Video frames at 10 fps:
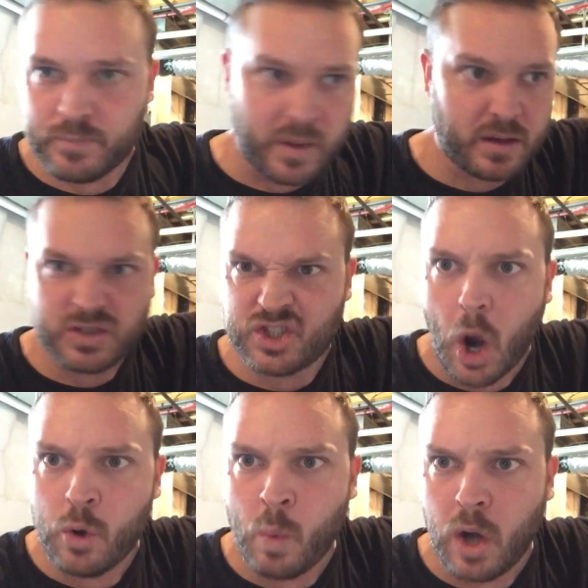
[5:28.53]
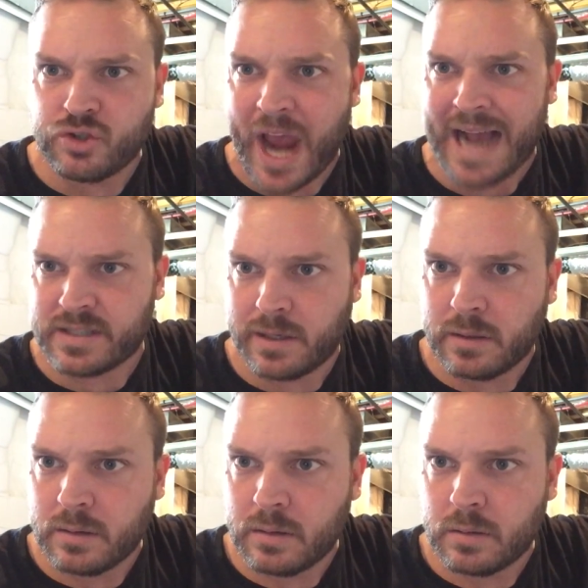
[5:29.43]
Like Stonewall Jackson
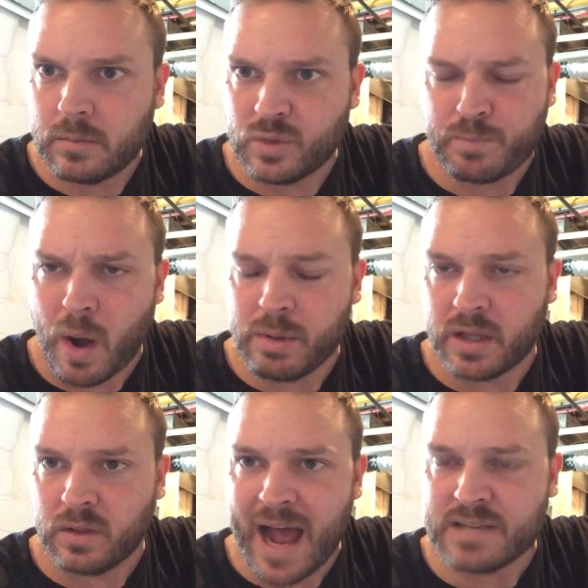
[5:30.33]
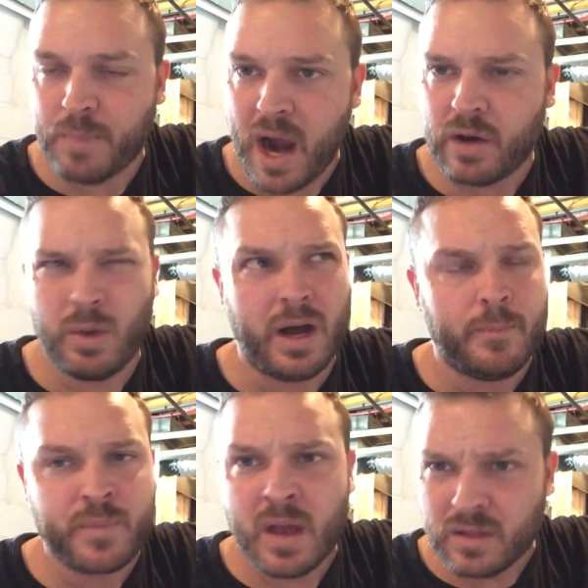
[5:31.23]
was probably the last
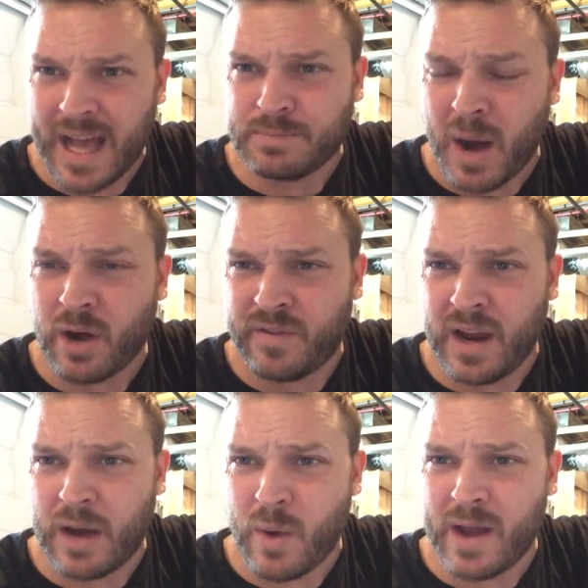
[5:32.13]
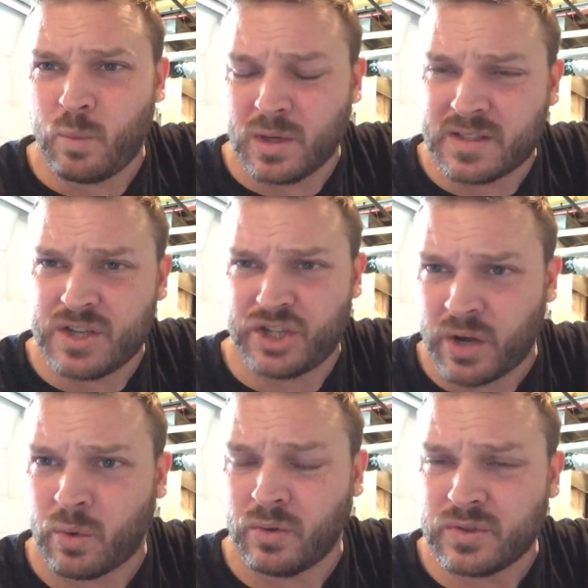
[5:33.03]
last biography I read was The
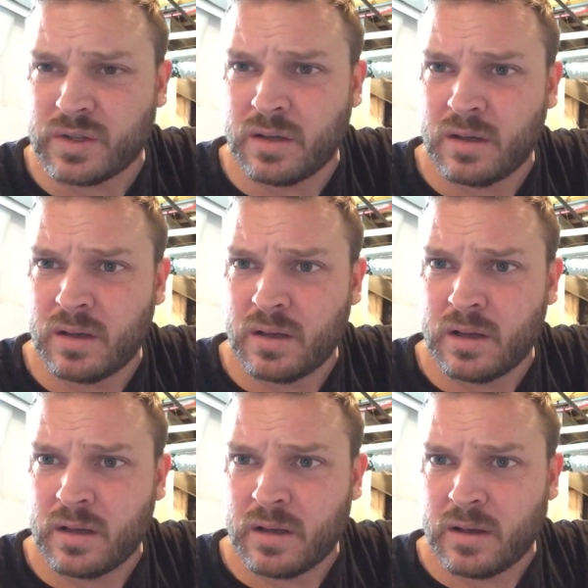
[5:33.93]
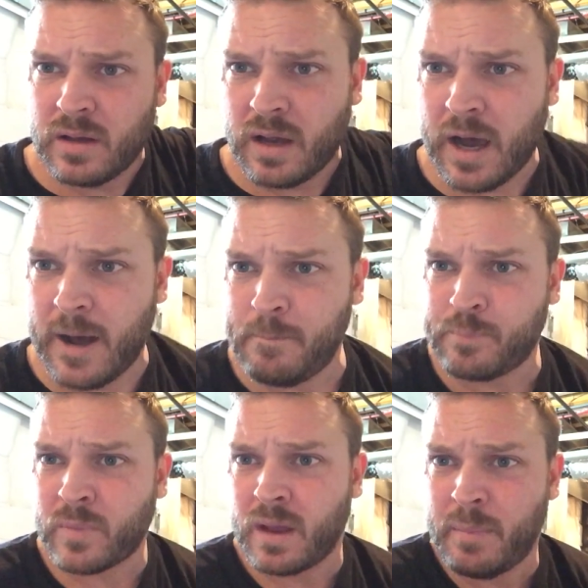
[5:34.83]
Generals,
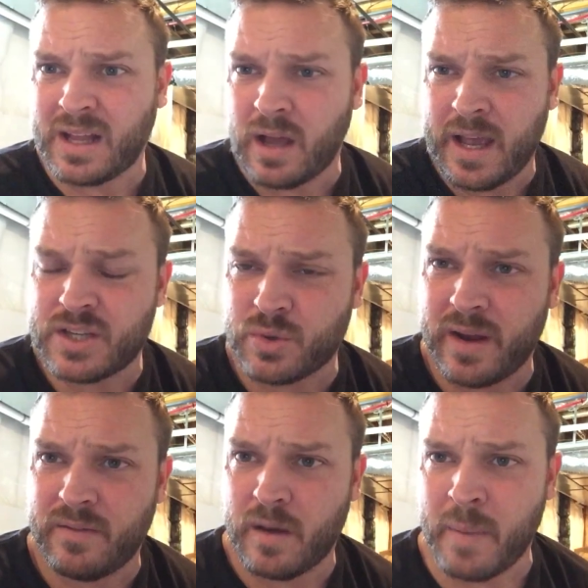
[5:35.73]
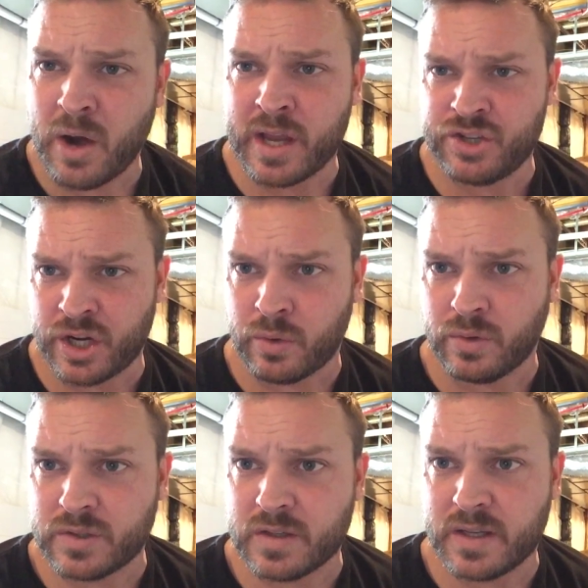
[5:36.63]
about a history of American
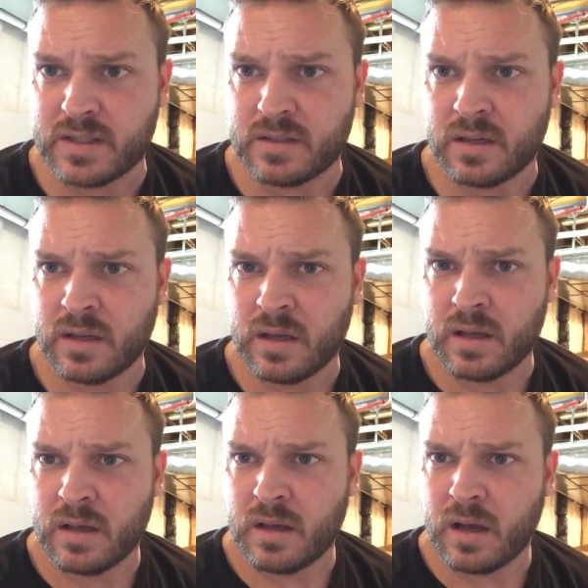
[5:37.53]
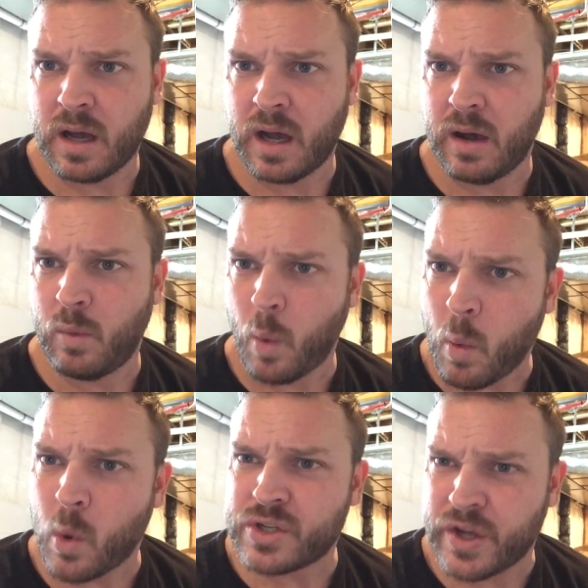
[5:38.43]
generals since World
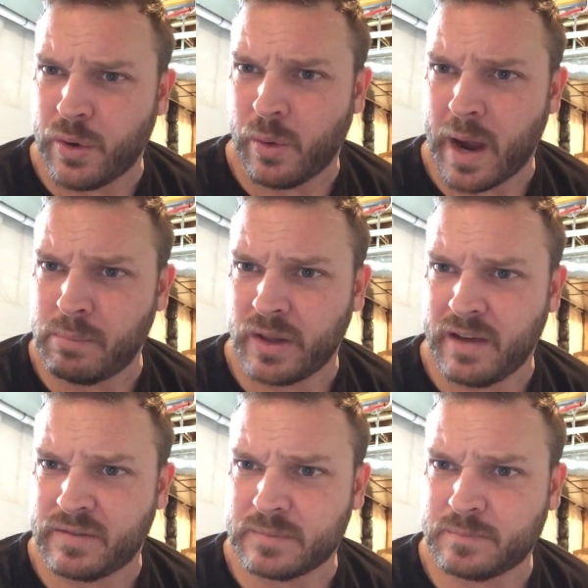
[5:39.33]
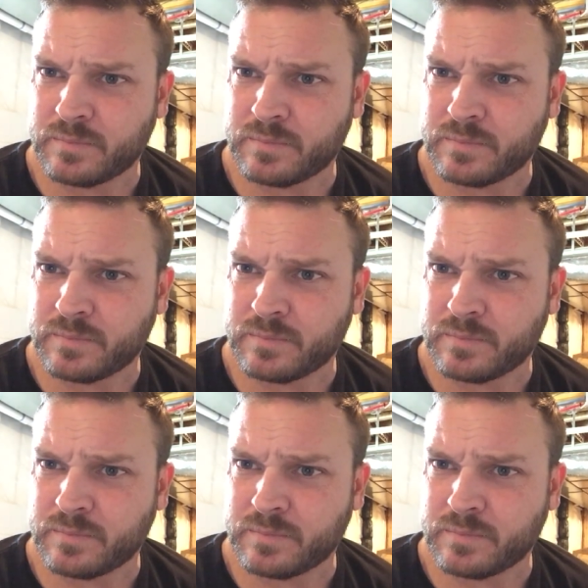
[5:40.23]
War II, I believe.